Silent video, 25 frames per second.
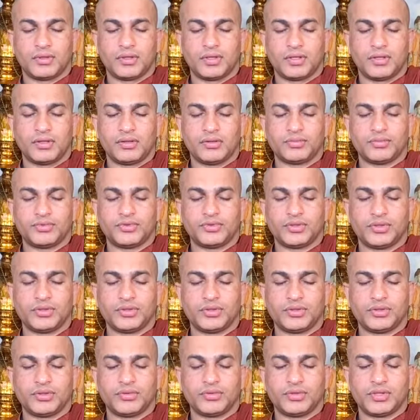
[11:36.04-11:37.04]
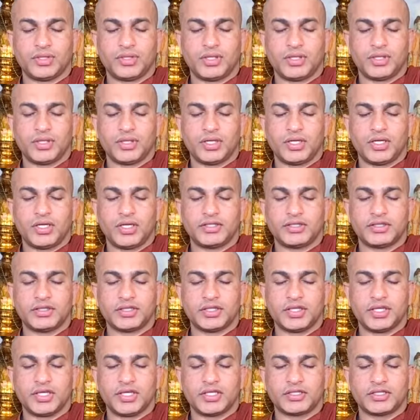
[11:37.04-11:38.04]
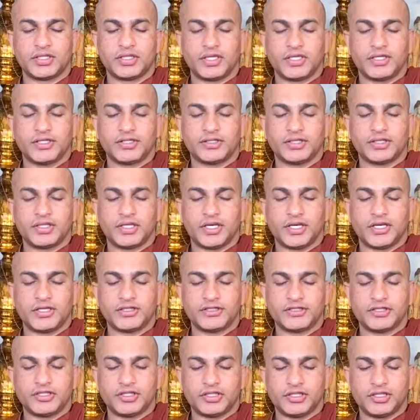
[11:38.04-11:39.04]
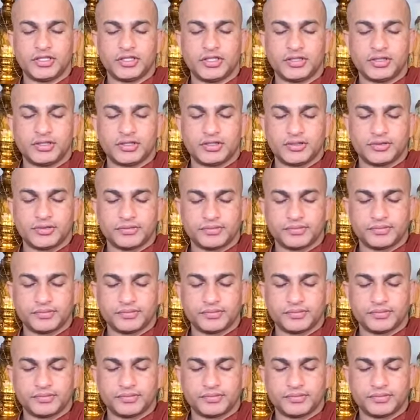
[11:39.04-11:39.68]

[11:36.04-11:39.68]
And observe the inhalation, exhalation as it is.